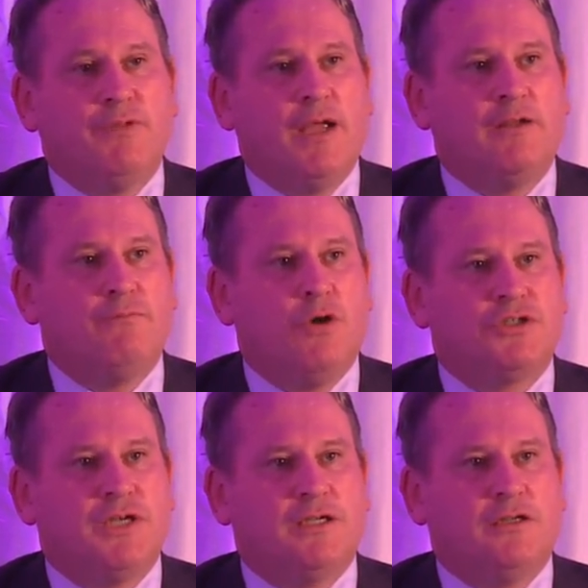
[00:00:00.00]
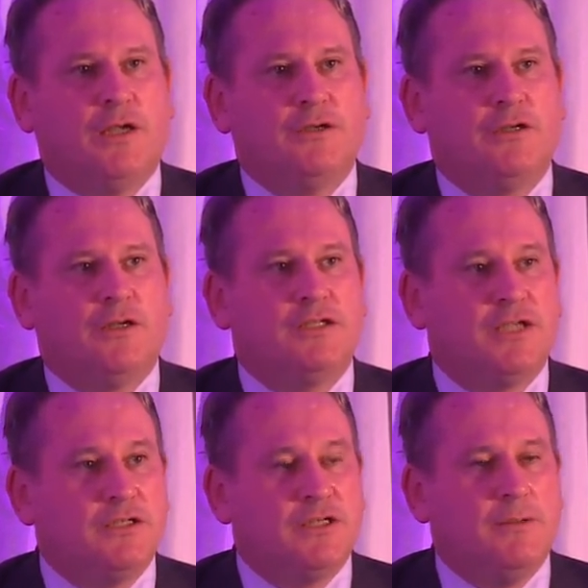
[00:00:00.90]
the head of Mossad in London, and I
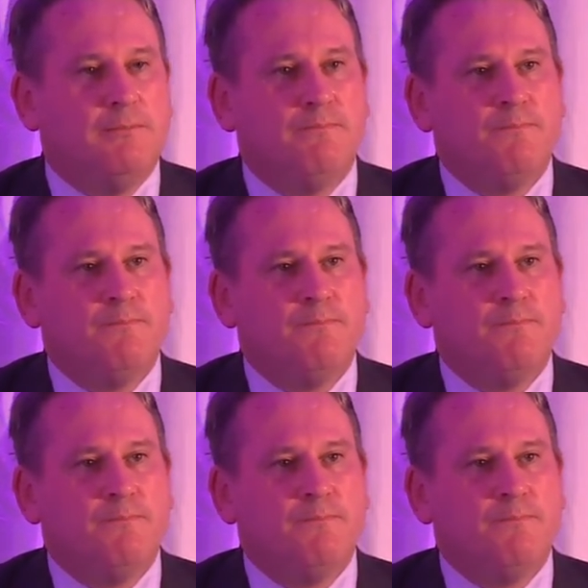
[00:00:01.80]
said to him,